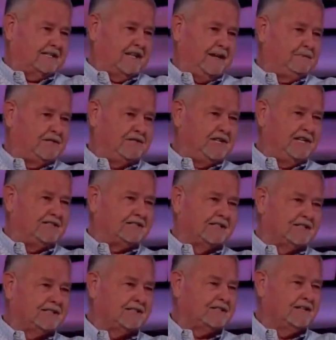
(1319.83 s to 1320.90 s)
His name is Jesus.
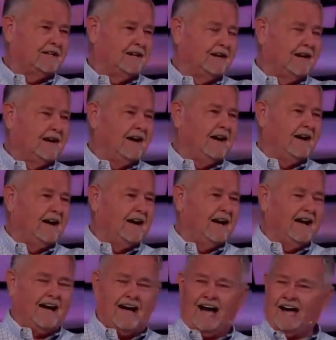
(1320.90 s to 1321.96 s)

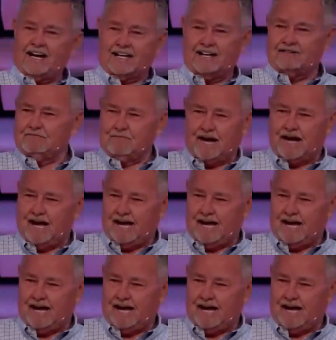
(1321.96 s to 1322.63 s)
I'd have given my